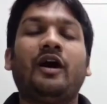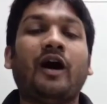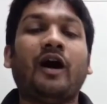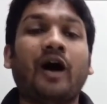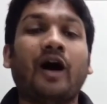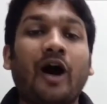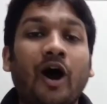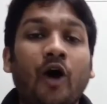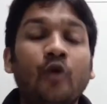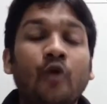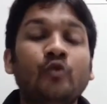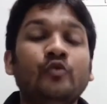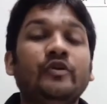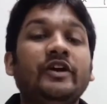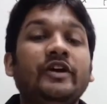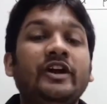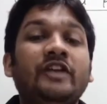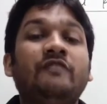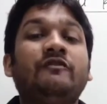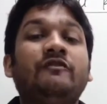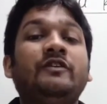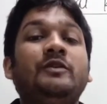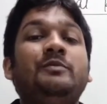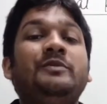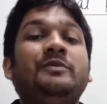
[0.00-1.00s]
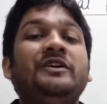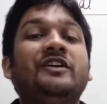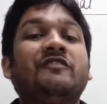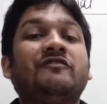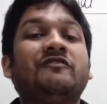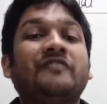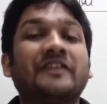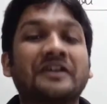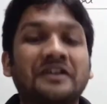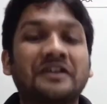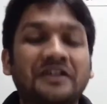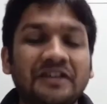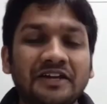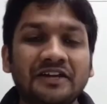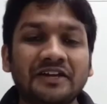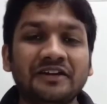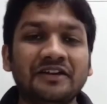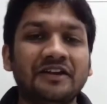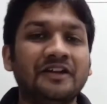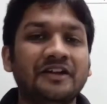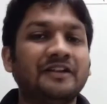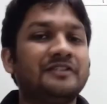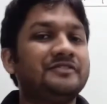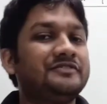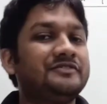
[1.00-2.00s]
How it will be affecting,
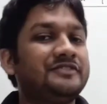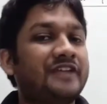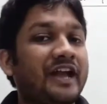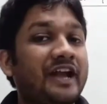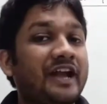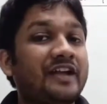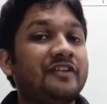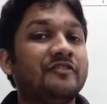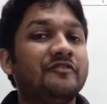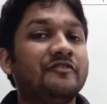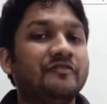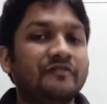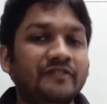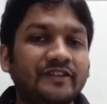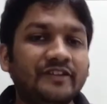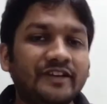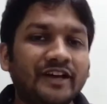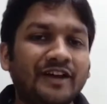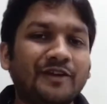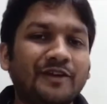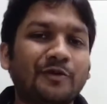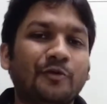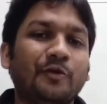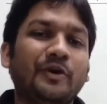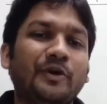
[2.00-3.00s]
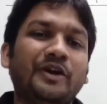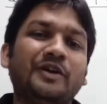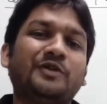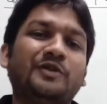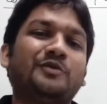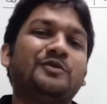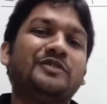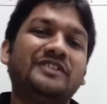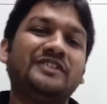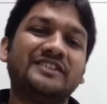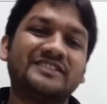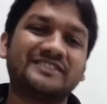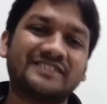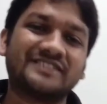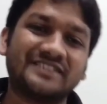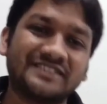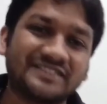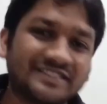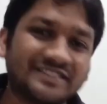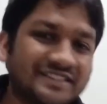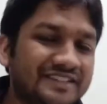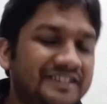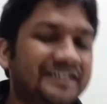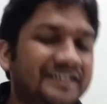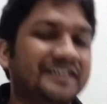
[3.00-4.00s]
that we are going to discuss
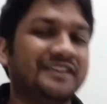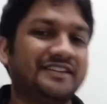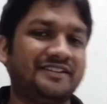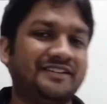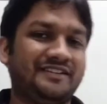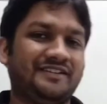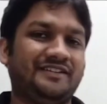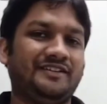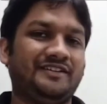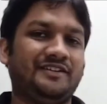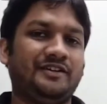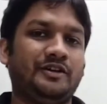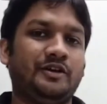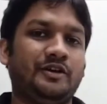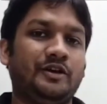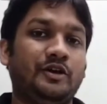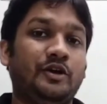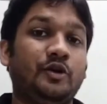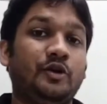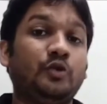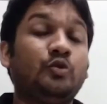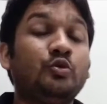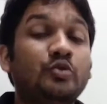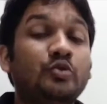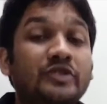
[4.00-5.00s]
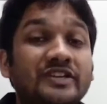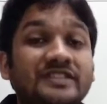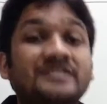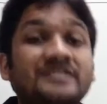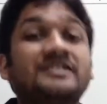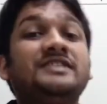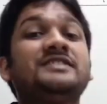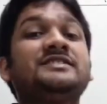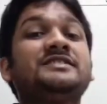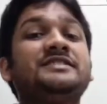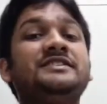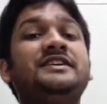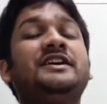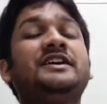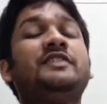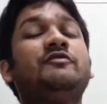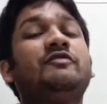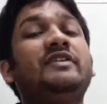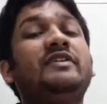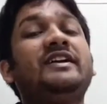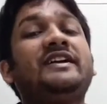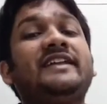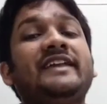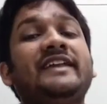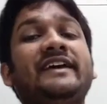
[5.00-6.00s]
here. To discuss here,
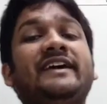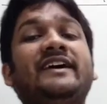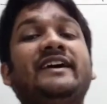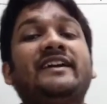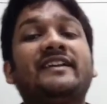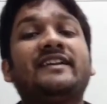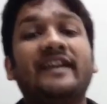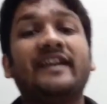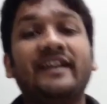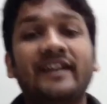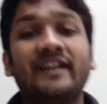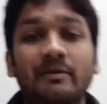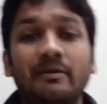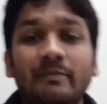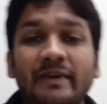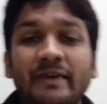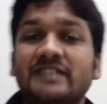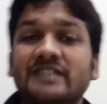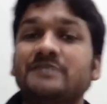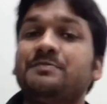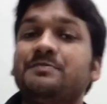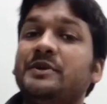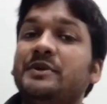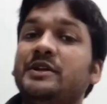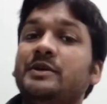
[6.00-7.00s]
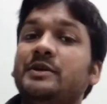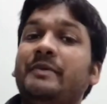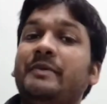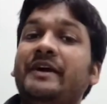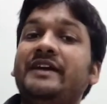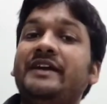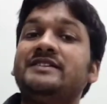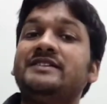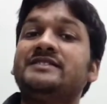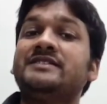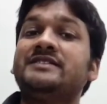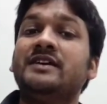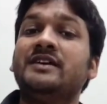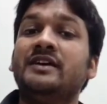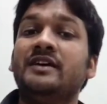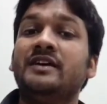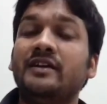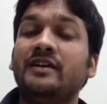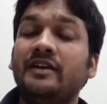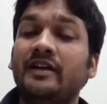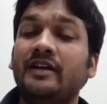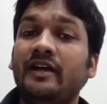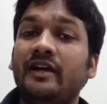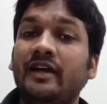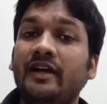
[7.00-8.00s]
we'll take a random experiments
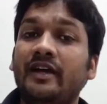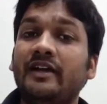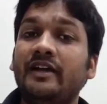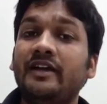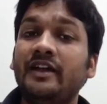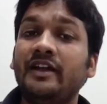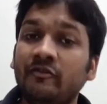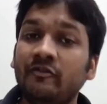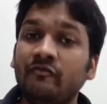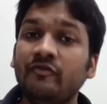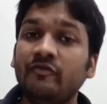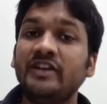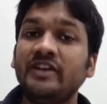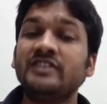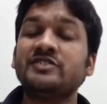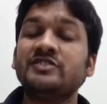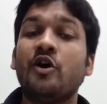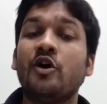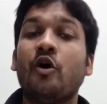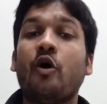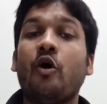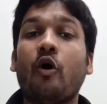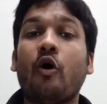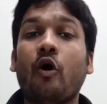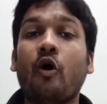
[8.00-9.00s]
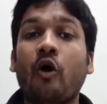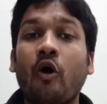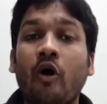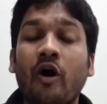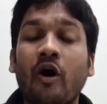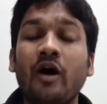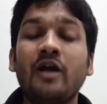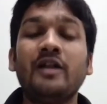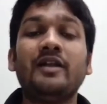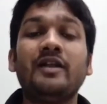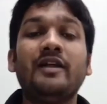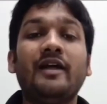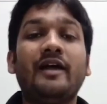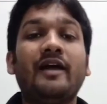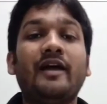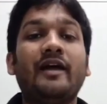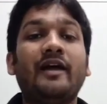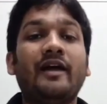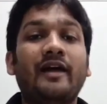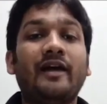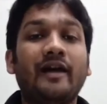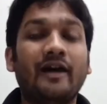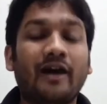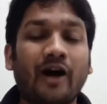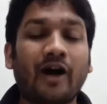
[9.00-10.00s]
in which all
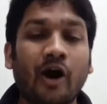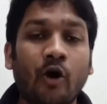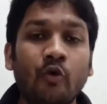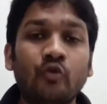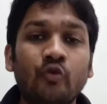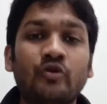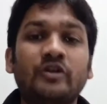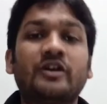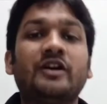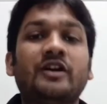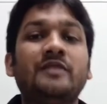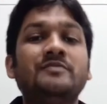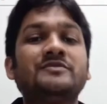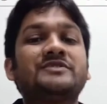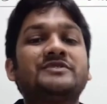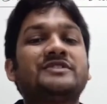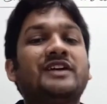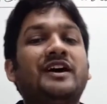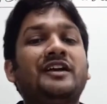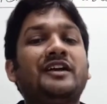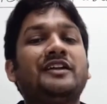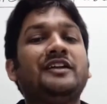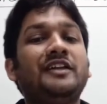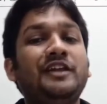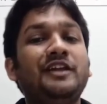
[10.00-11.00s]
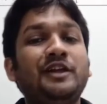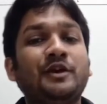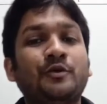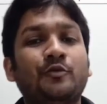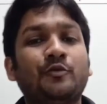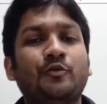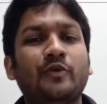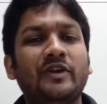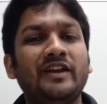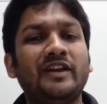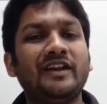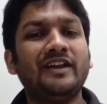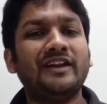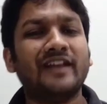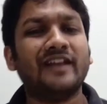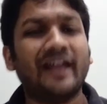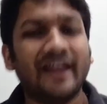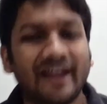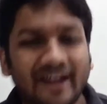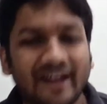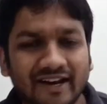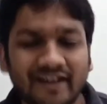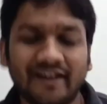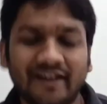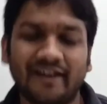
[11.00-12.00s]
outcomes are equally
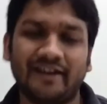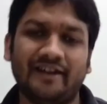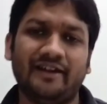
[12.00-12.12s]
likely.